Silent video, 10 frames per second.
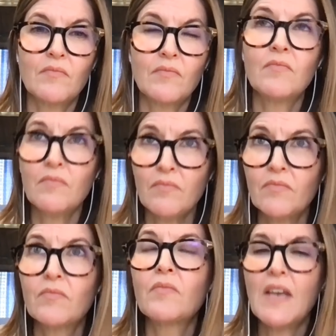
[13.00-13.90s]
hmm
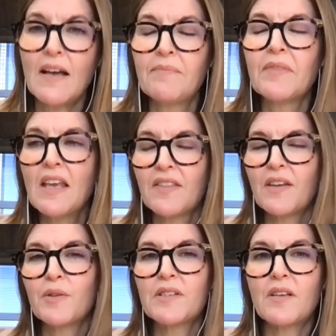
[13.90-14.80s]
Yep.
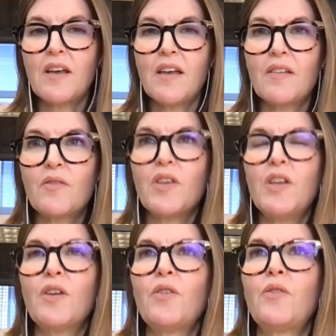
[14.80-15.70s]
There was
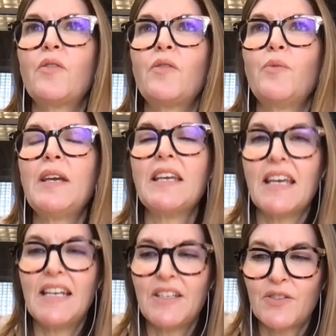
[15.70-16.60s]
we can
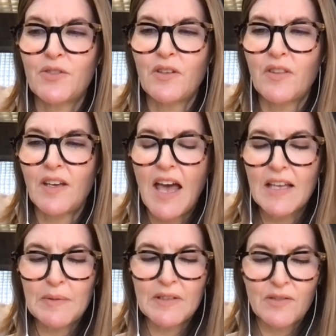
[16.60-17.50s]
get into sort of the
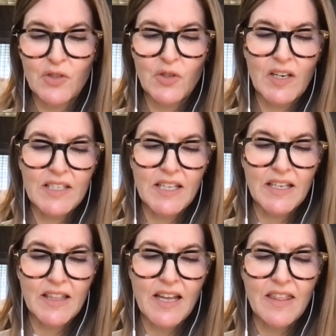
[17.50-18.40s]
aspects of
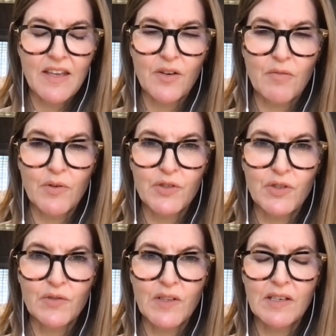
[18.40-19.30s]
storytelling that I think are most
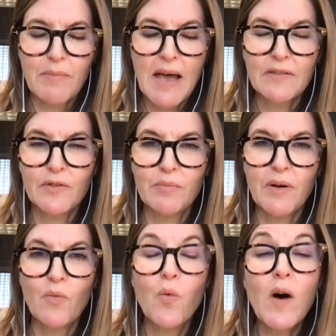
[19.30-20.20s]
useful and impactful,
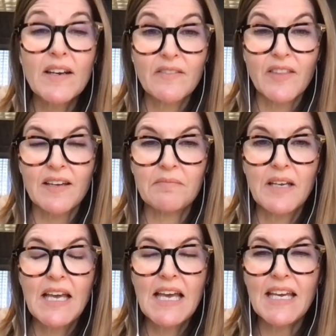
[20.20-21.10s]
but one of them
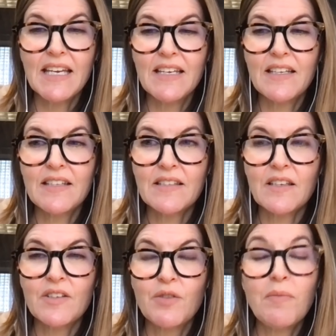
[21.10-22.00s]
is
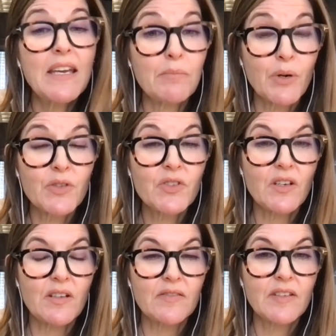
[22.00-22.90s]
to make it
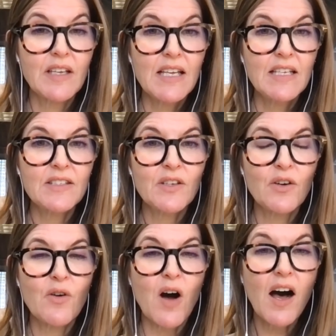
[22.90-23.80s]
personal.
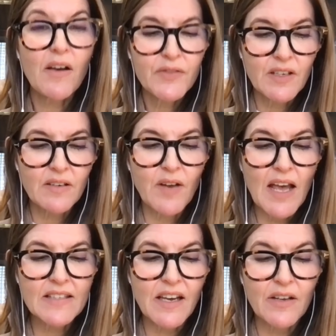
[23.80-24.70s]
So often
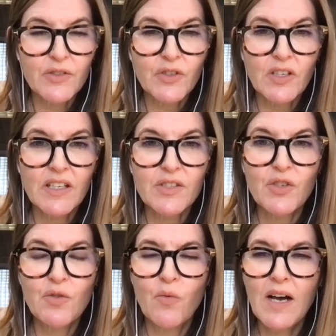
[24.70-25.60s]
as a health journalist,
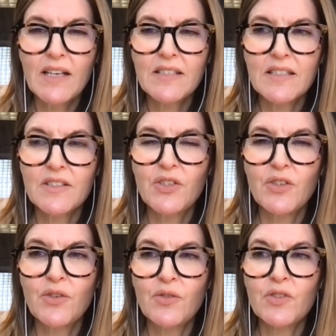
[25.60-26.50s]
you want
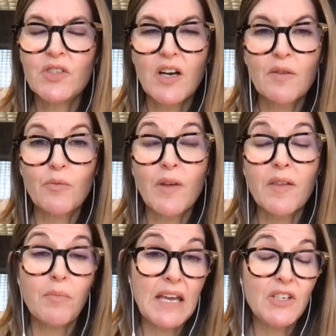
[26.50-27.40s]
to start with
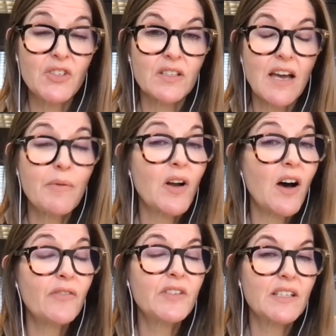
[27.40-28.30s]
a patient. I would
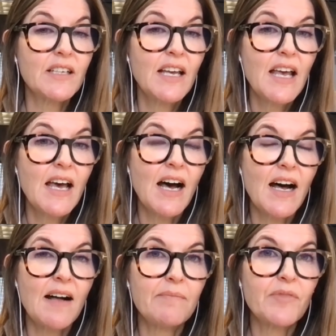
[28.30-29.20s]
often,
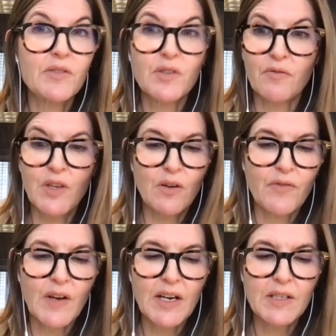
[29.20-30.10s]
there's,
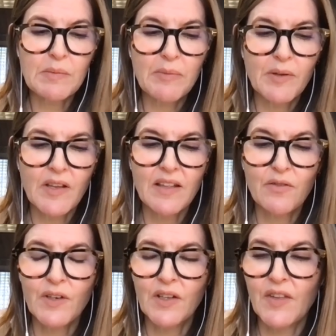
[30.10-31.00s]
various people in the
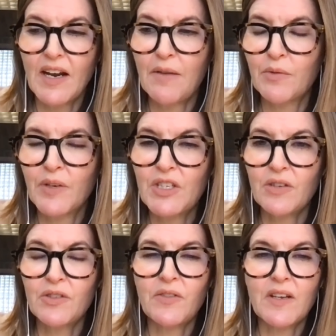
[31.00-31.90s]
field that I would reach
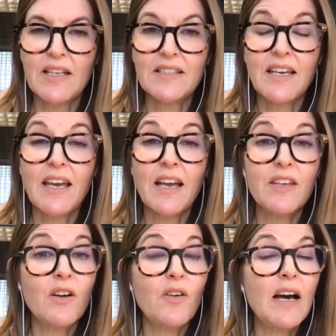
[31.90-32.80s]
out to and I say,
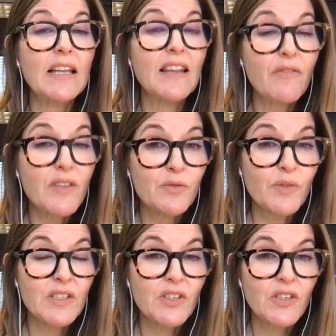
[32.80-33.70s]
I love this
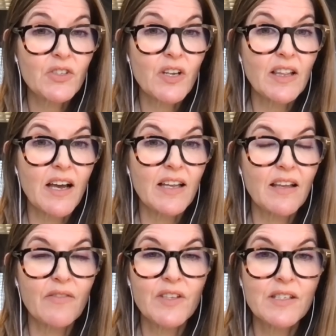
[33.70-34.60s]
research. I
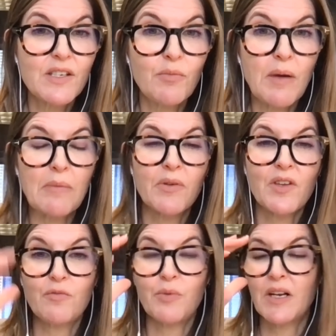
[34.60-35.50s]
love this new paper
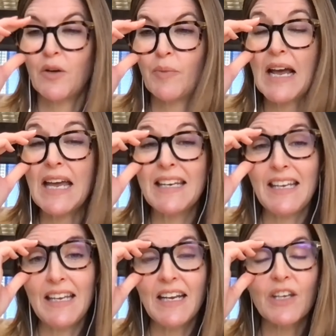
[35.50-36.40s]
that you put out, but I
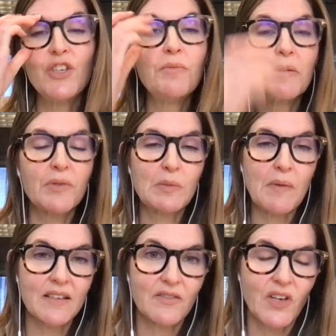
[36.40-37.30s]
need a human
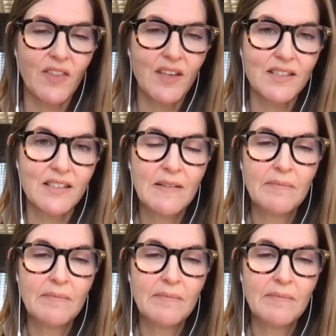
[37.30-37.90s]
perspective on this.